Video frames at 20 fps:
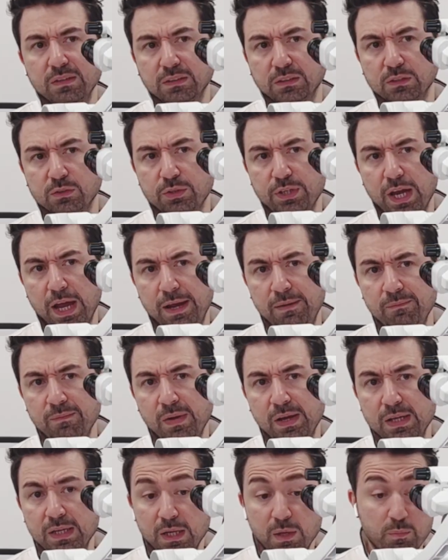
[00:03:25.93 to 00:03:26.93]
Okay,
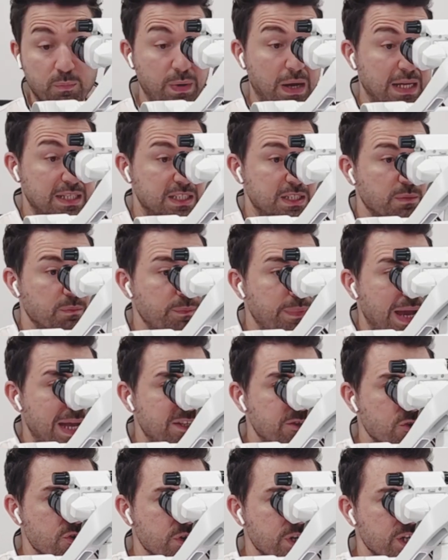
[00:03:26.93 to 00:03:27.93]
but
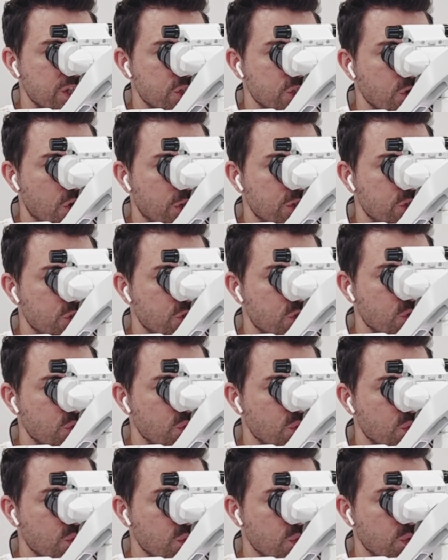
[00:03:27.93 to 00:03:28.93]
better is not
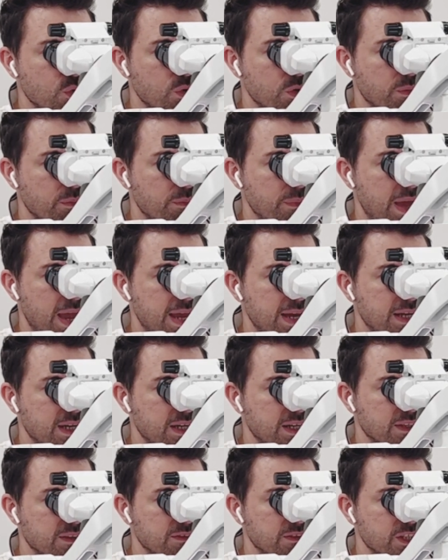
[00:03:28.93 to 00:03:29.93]
to
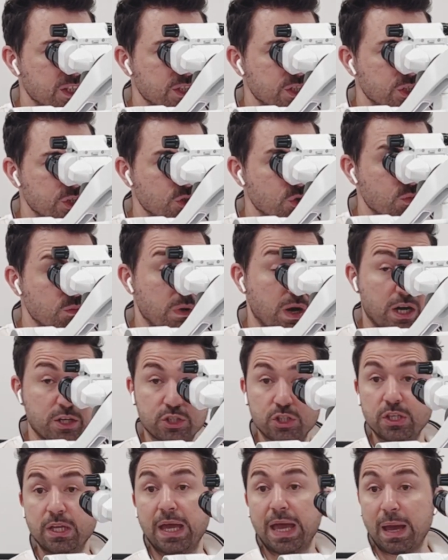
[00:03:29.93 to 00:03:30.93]
make this U
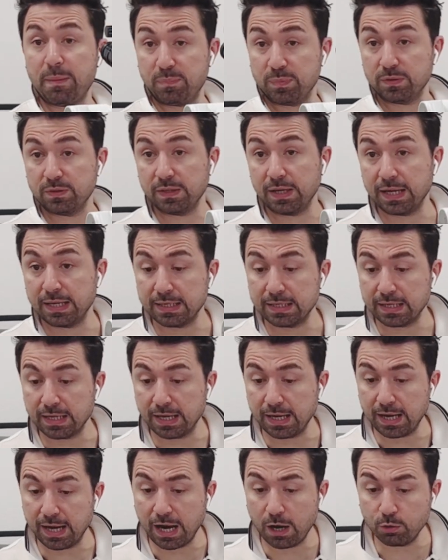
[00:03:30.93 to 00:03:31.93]
margin happen. And
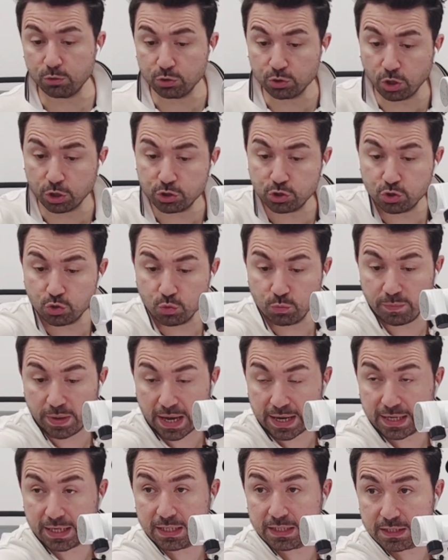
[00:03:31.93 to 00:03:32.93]
how not to
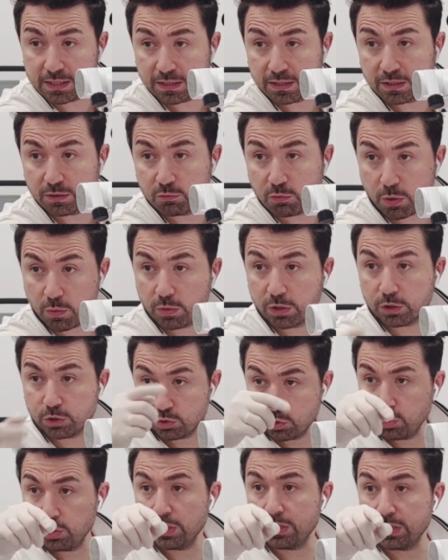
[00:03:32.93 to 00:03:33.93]
make it, we will
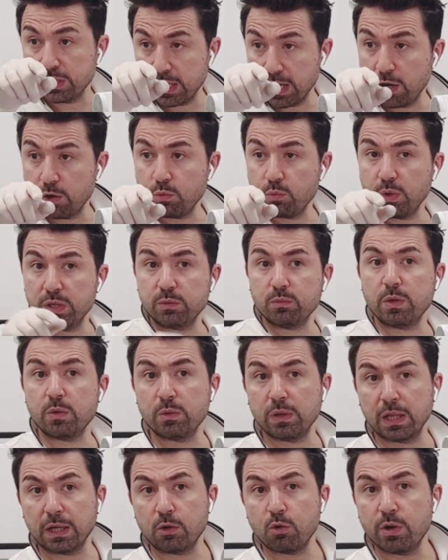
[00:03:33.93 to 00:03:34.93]
do it now when we
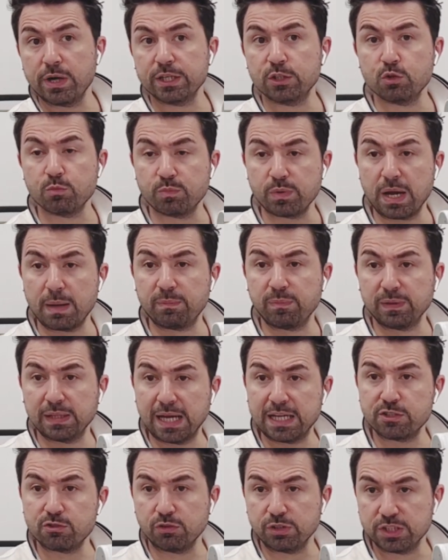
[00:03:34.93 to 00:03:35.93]
are going to prep
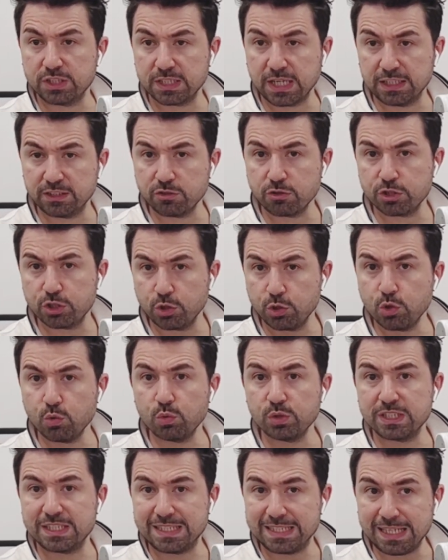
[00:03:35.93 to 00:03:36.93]
lateral incisor. So you
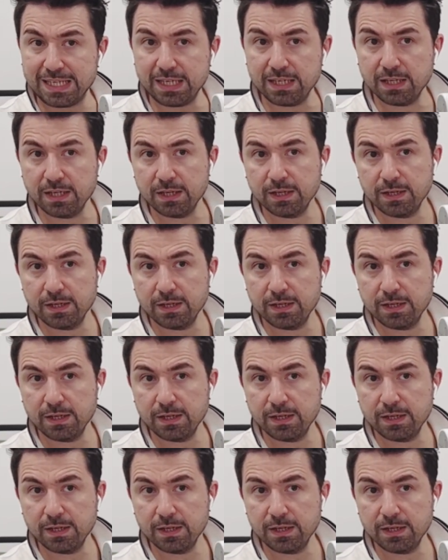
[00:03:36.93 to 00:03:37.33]
will see